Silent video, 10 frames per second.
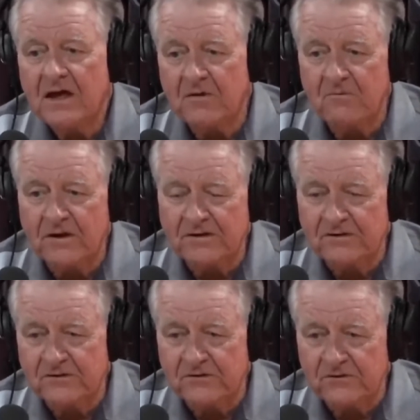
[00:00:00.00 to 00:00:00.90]
he walked
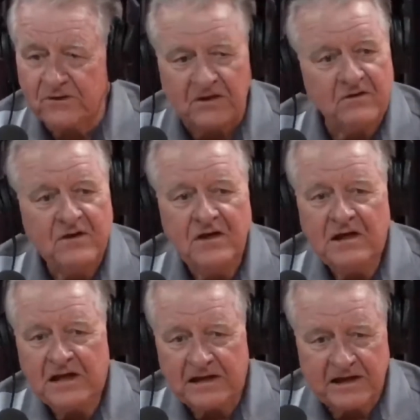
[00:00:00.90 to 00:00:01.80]
in the door there,
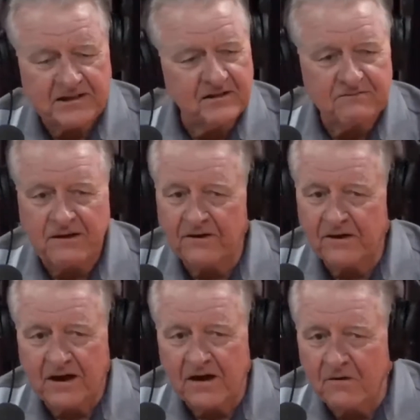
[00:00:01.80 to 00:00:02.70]
he got there, I don't
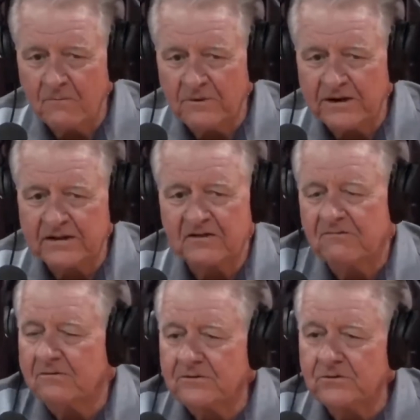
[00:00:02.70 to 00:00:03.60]
know how, but he got there
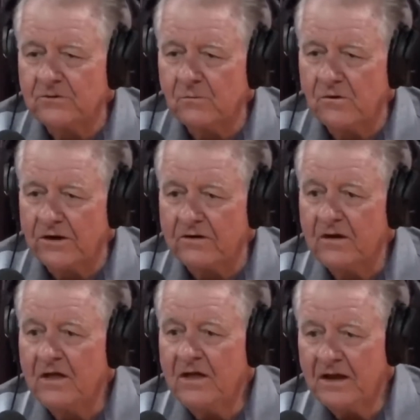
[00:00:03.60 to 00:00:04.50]
around 2 in the morning.
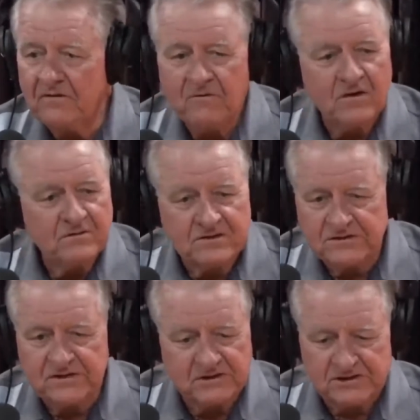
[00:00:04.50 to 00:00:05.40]
And
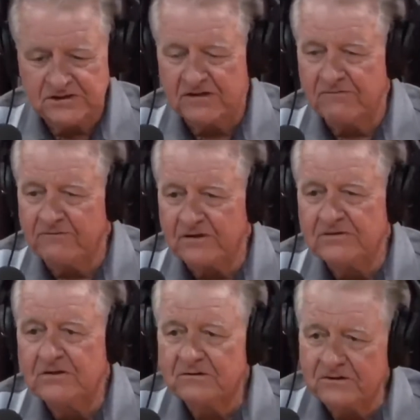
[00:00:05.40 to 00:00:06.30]
there's six or seven of
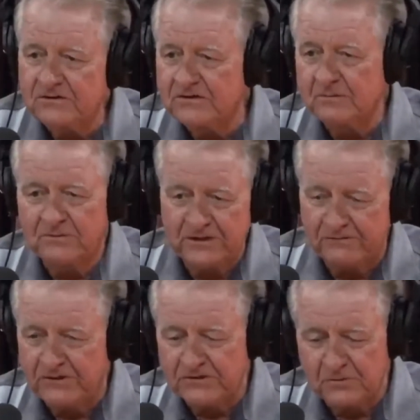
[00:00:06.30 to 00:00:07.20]
us, you know, sm-
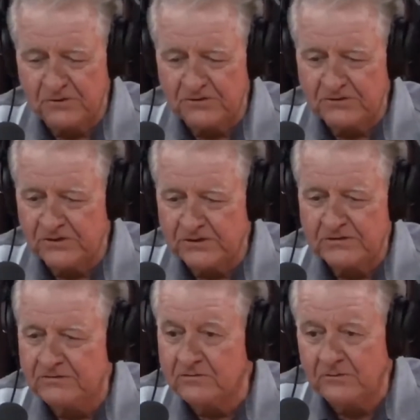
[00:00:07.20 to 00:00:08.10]
they're either smoking
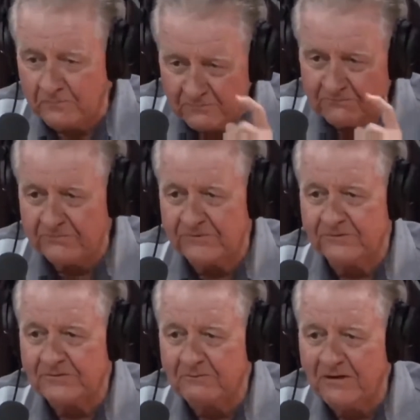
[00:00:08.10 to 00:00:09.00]
joints, doing
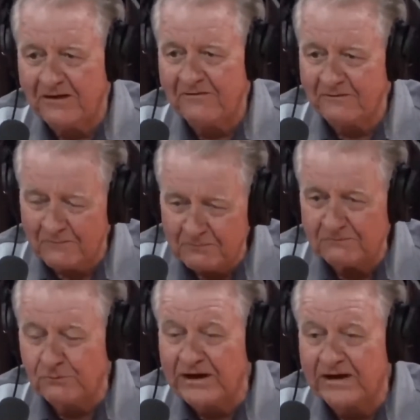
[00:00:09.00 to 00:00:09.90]
doing some wine,
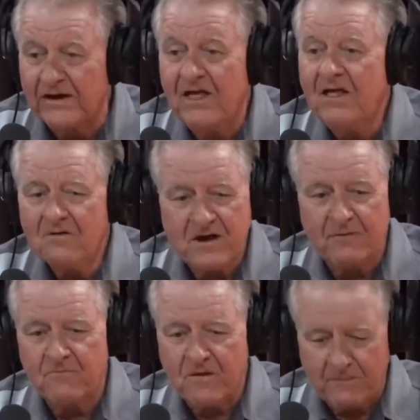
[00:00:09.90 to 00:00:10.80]
drinking,
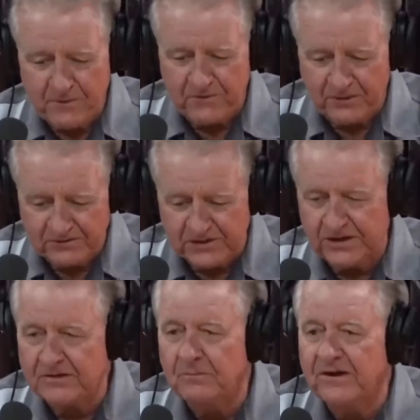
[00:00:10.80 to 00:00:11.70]
and we're up on the
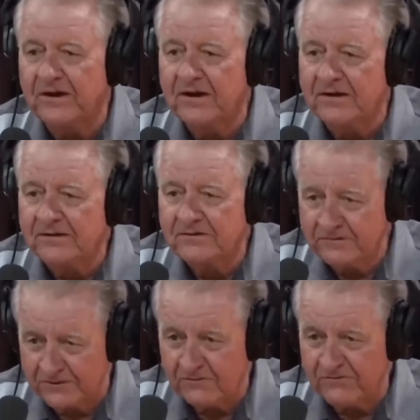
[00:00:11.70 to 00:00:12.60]
stage playing
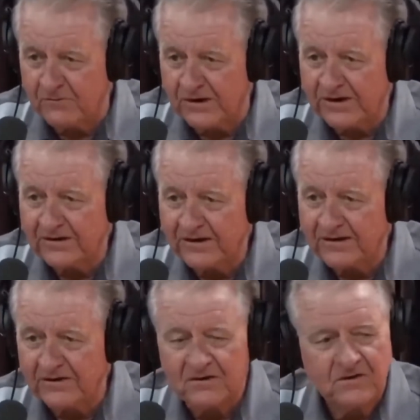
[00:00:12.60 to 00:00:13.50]
cards, you know, for money. And
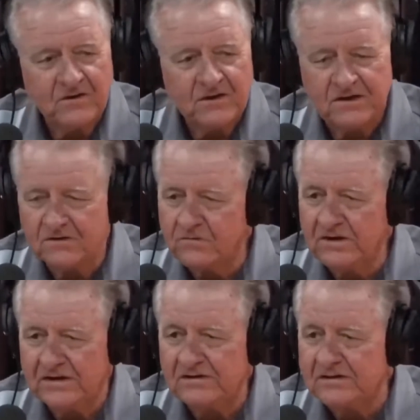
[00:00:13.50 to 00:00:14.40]
he goes, he goes,
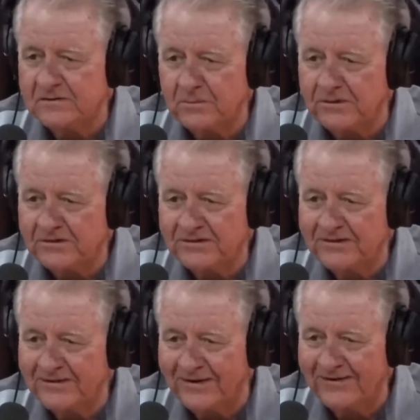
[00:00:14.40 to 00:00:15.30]
what is this place?
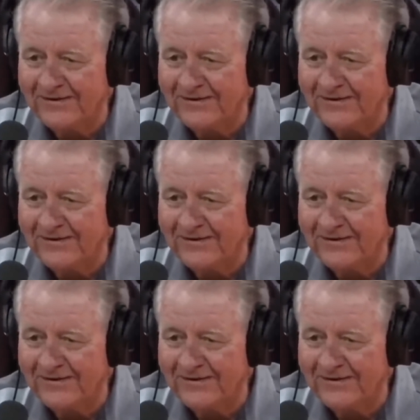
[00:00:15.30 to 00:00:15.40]
You know?